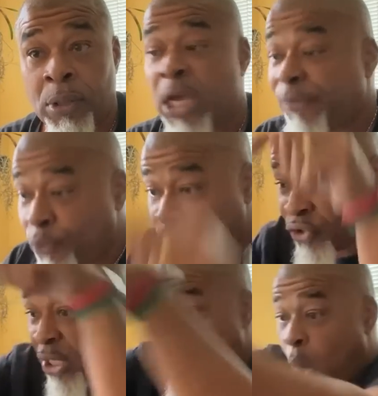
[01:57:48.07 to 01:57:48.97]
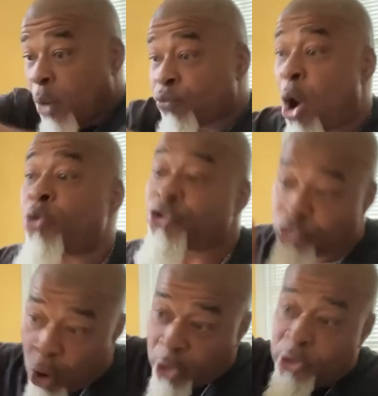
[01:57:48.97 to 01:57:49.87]
If you see one roach
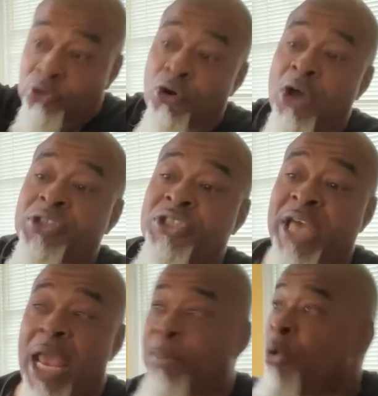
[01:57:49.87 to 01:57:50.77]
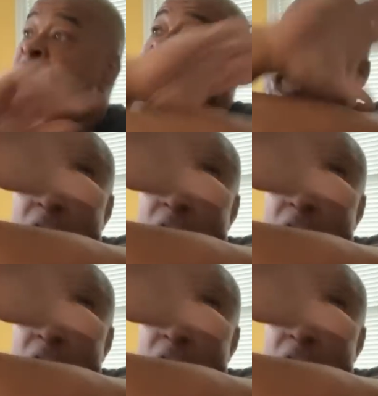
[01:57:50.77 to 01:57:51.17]
crawling across the table, it's a